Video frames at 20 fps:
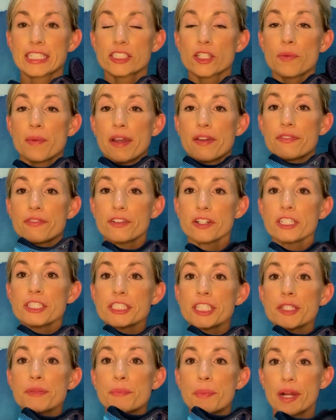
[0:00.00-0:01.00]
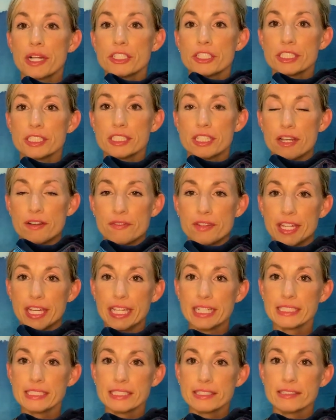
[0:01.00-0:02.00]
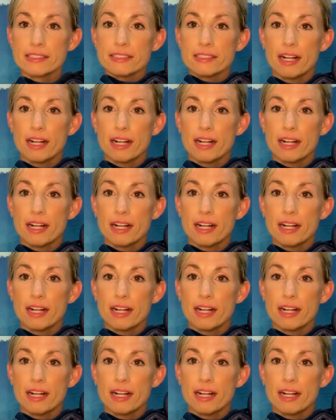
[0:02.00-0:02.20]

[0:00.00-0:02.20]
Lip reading: so my first impressions of the Asics